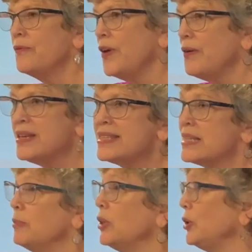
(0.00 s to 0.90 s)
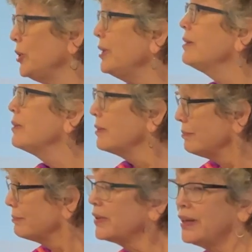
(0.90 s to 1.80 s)
very similar
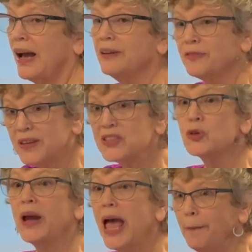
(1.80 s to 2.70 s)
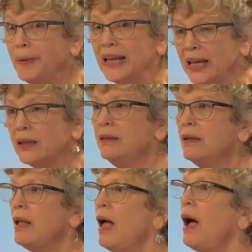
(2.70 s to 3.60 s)
kind of things are happening.
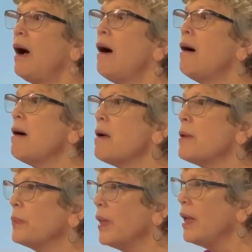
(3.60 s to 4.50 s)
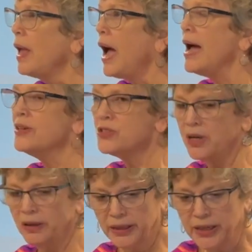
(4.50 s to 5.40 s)
I
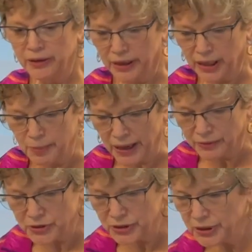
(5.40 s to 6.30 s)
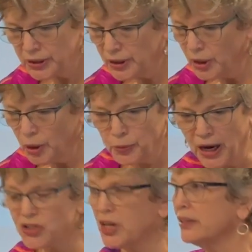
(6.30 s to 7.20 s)
started hearing about
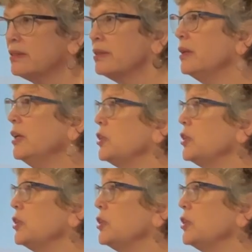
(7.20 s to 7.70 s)
Project